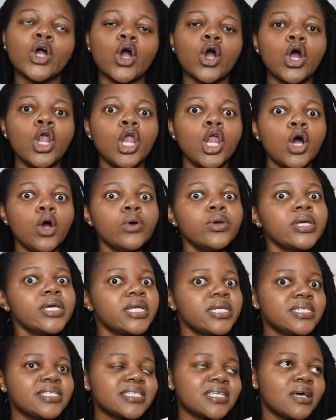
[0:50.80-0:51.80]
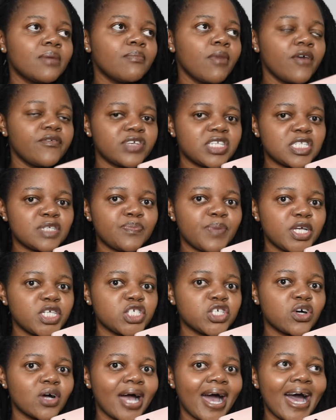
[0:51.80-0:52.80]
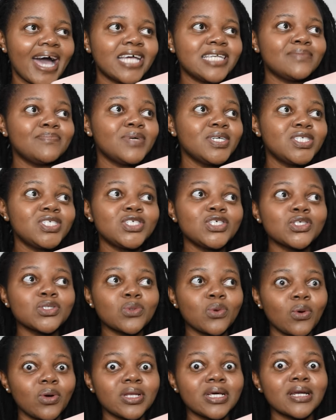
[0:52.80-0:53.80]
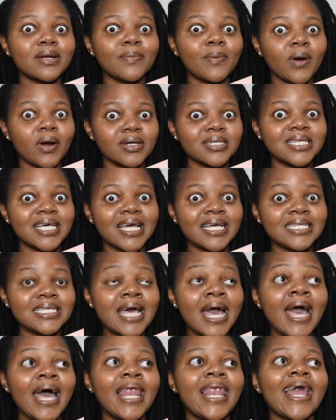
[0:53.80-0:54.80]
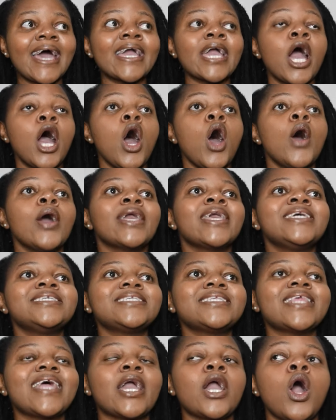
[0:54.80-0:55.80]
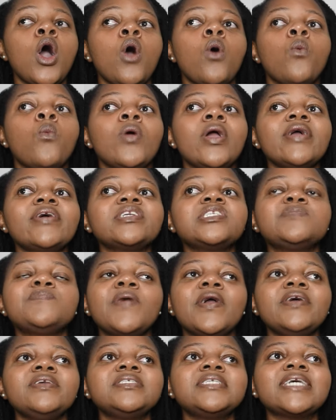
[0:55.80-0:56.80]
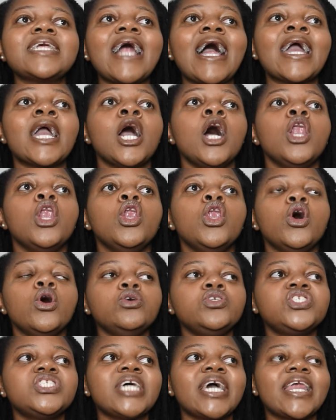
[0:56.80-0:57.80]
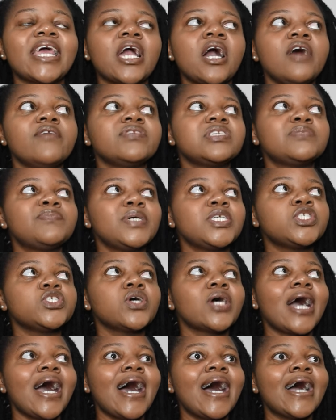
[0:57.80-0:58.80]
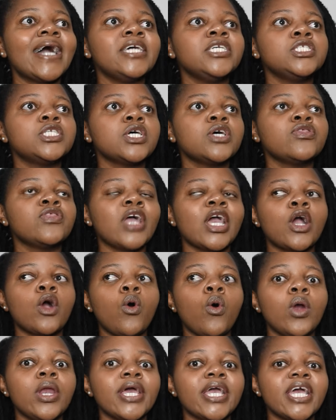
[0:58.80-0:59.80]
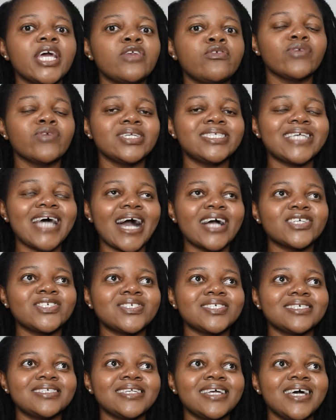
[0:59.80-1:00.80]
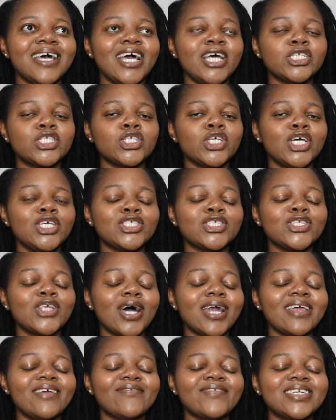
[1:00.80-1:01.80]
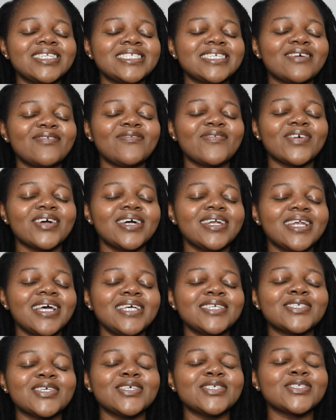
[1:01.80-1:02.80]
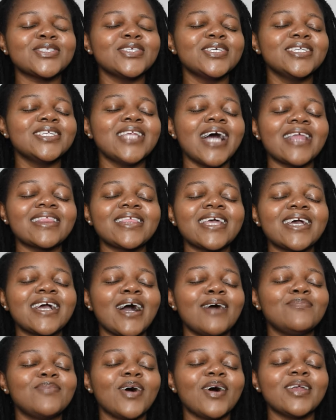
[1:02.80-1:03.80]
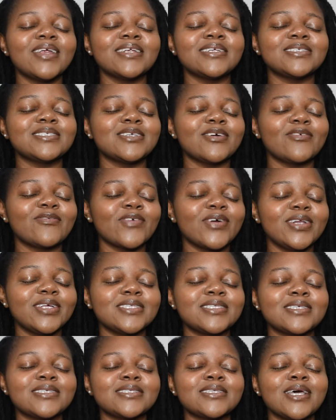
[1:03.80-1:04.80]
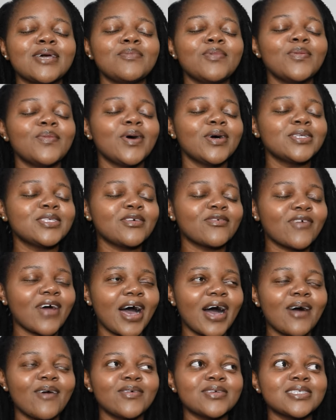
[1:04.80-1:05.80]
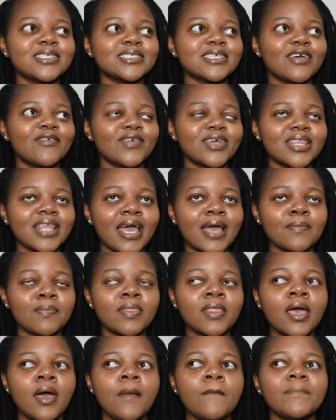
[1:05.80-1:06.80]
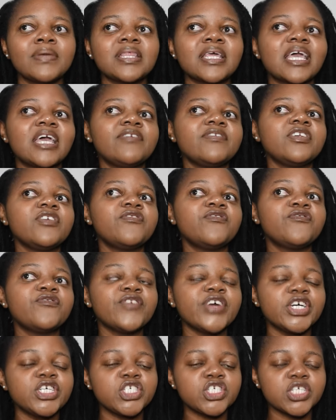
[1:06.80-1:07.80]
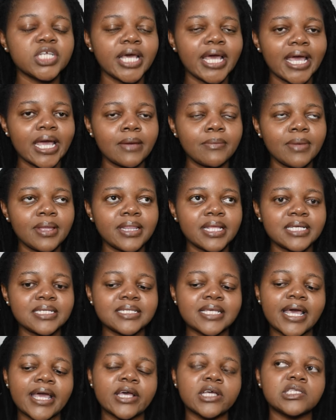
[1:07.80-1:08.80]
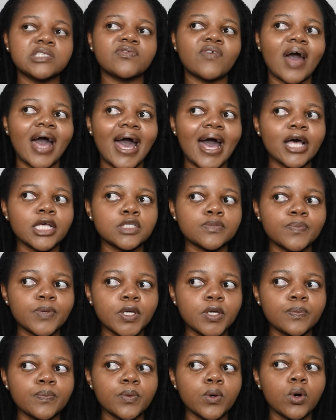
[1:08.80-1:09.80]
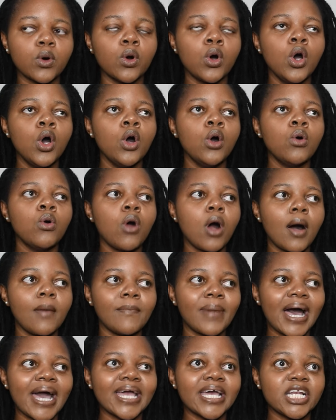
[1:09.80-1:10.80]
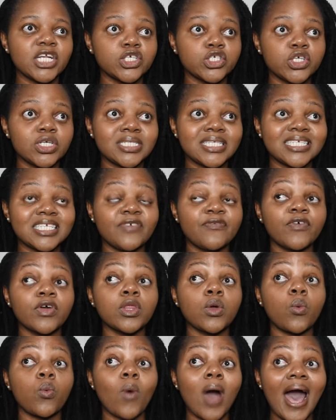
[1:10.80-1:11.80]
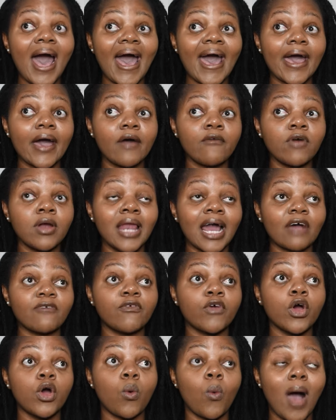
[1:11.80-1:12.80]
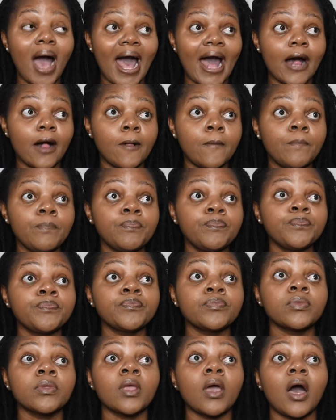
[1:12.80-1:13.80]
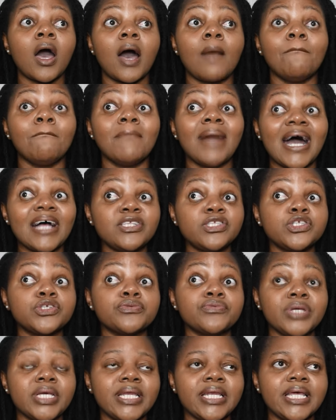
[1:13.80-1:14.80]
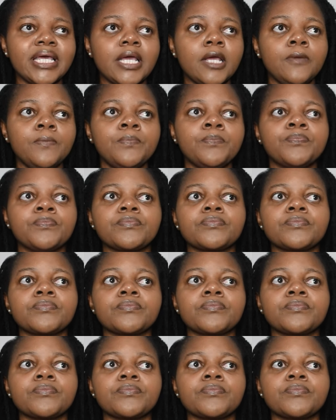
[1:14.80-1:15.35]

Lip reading: colonialism of a special kind. But just call it apartheid. Like, here's the thing: we're experiencing a load shedding of a special kind. They calling reduction. It's not even different. It's nothing about it is different. It's the same amount of hours. It's everything, but they gave it a fresh name and they're saying it's for us people who aren't buying electricity for the while, like for a while, months really.